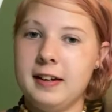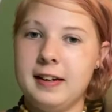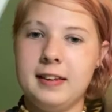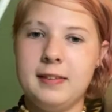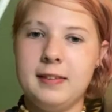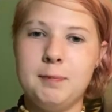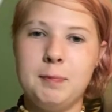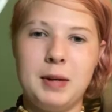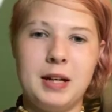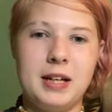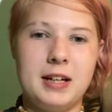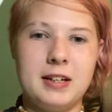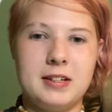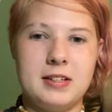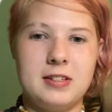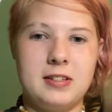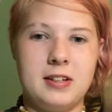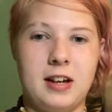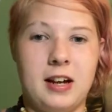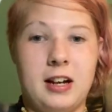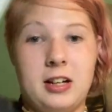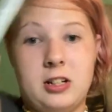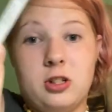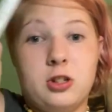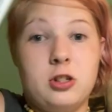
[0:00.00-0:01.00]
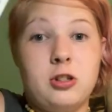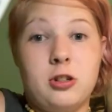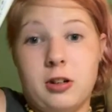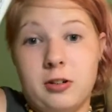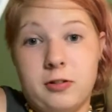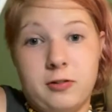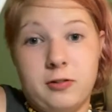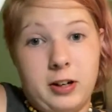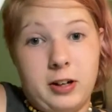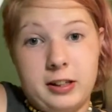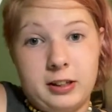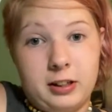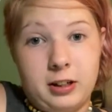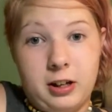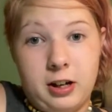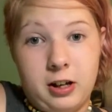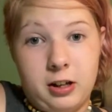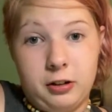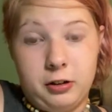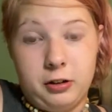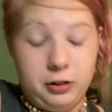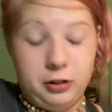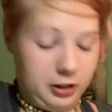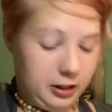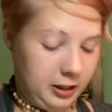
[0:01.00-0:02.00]
because I just couldn't find the
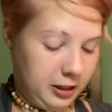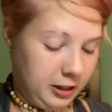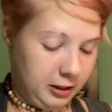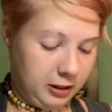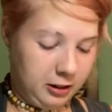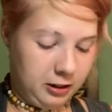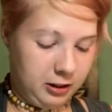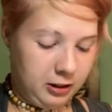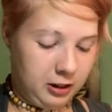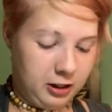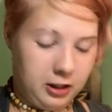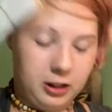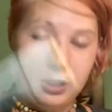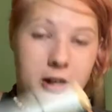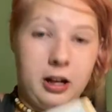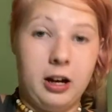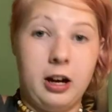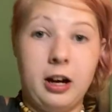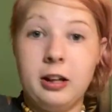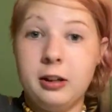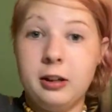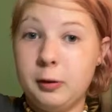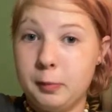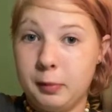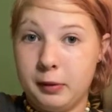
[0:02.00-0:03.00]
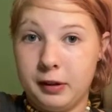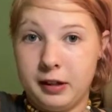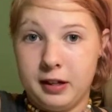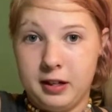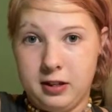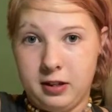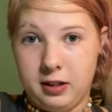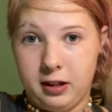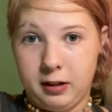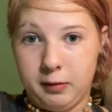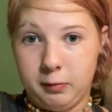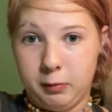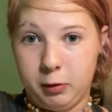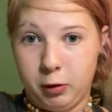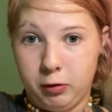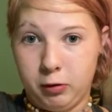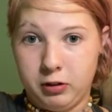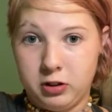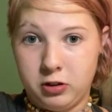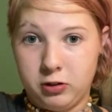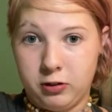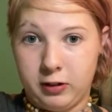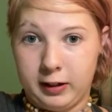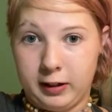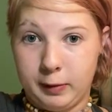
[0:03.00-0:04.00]
color in the other brand that I'm going
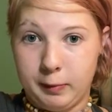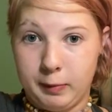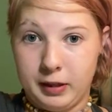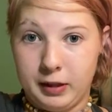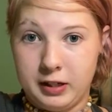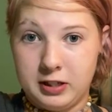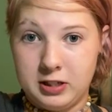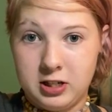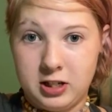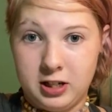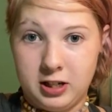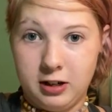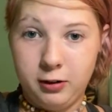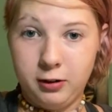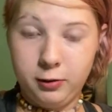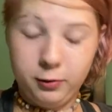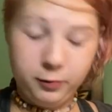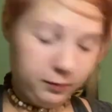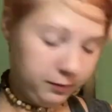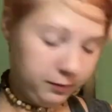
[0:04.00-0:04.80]
to recommend to you.